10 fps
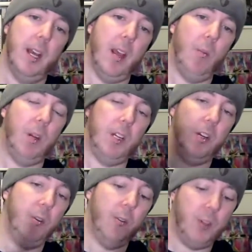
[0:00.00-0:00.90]
and what to
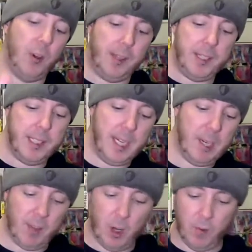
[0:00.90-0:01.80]
do if you're at the scene
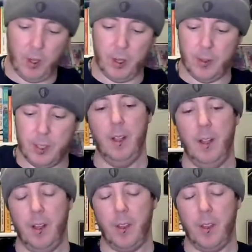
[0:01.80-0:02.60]
of an overdose. There